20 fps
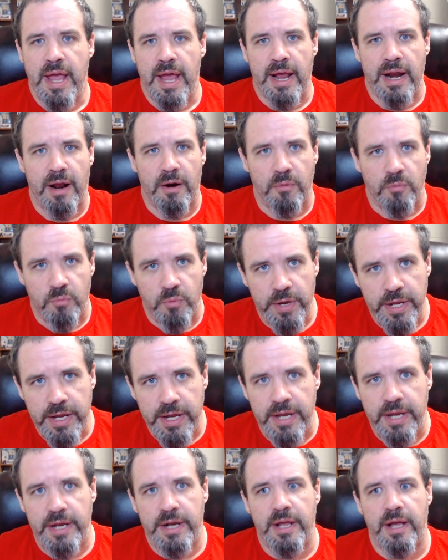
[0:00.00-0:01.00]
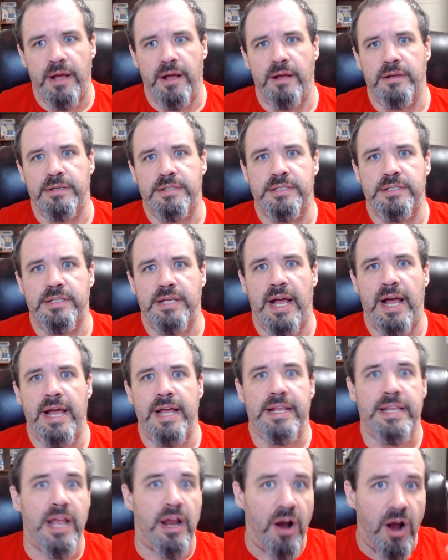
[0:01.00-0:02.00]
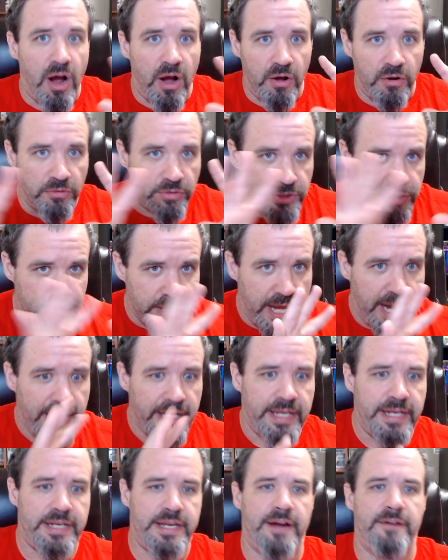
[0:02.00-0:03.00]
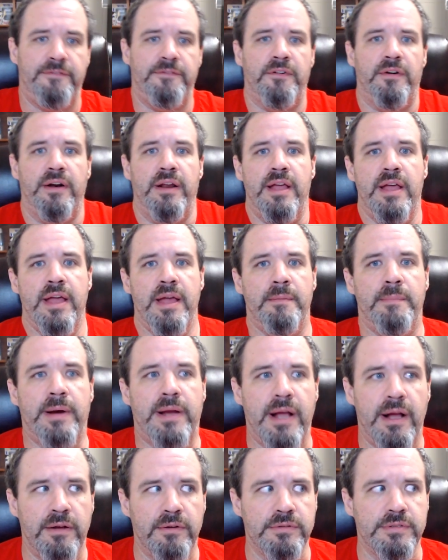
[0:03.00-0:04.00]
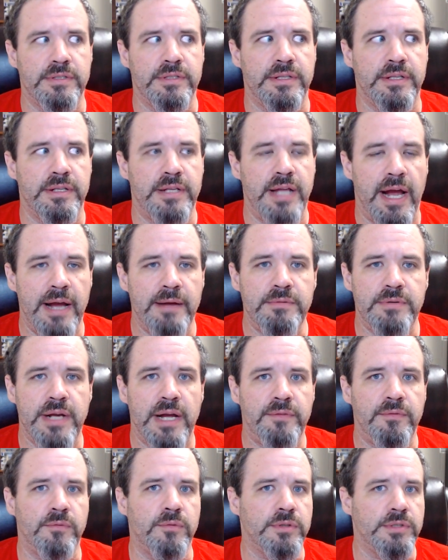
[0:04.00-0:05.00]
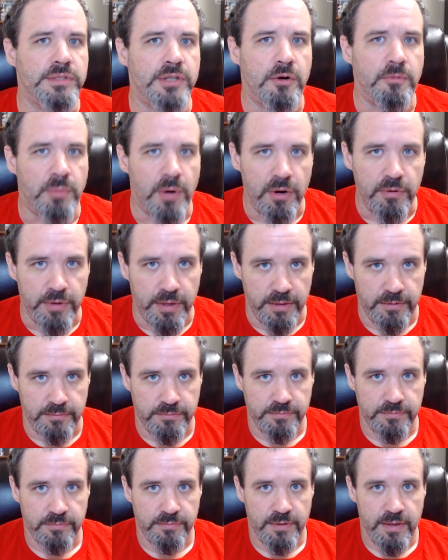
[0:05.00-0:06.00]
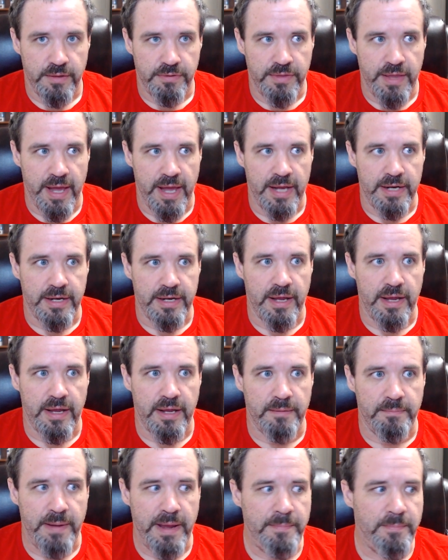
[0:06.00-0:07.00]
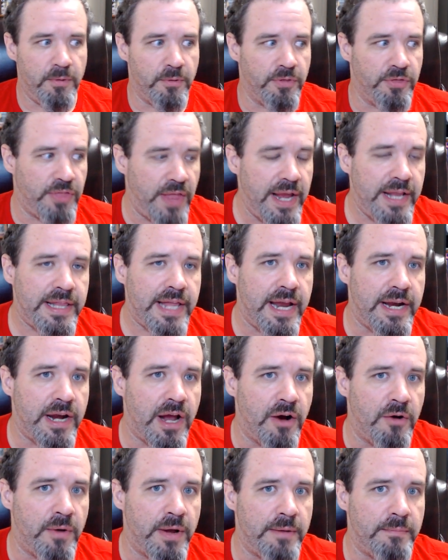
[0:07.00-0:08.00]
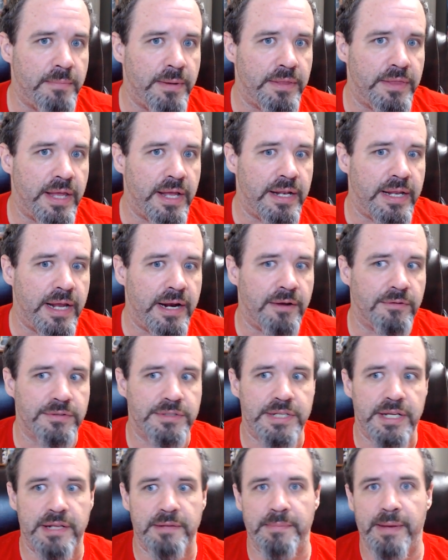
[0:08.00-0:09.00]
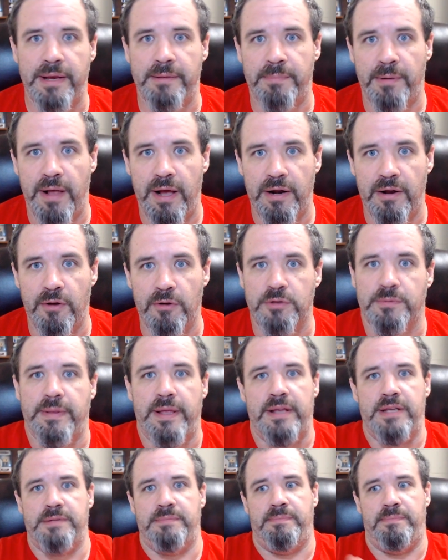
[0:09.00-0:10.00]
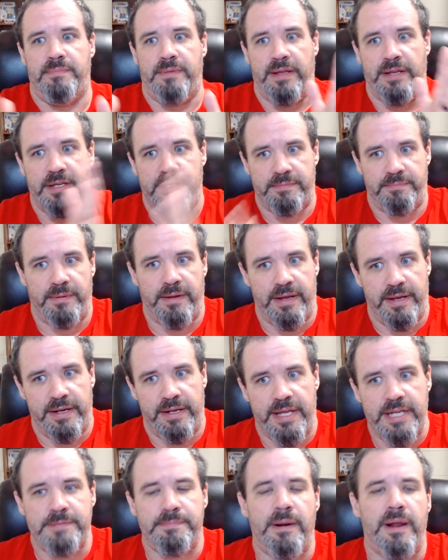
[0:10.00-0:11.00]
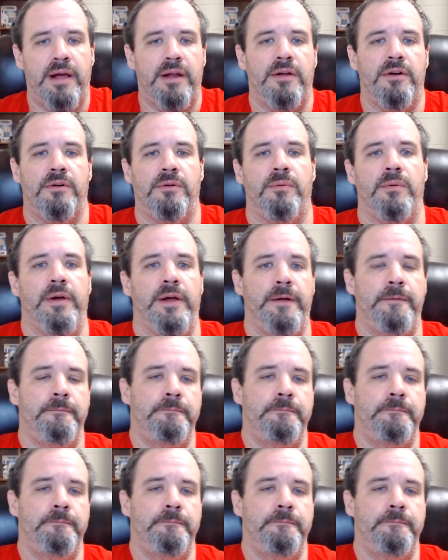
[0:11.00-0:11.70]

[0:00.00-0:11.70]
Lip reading: and I read a site, they're all slightly different because the time travel was so broken that people think they know it, but then they don't see the big plot holes where they explain this plot hole away.